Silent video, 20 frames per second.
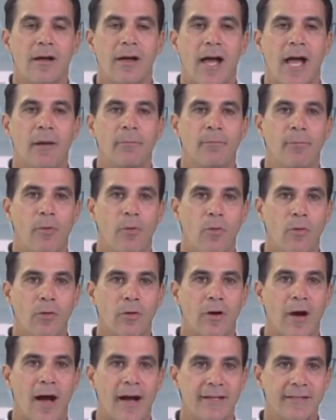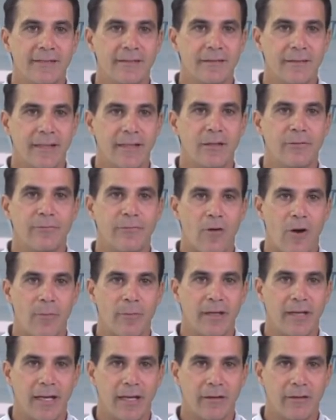and poor isolated
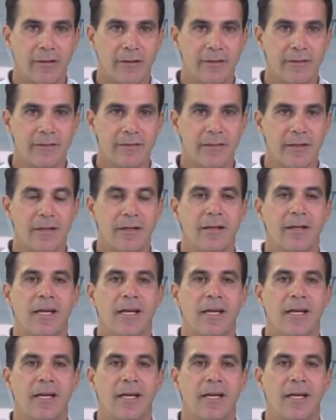farming areas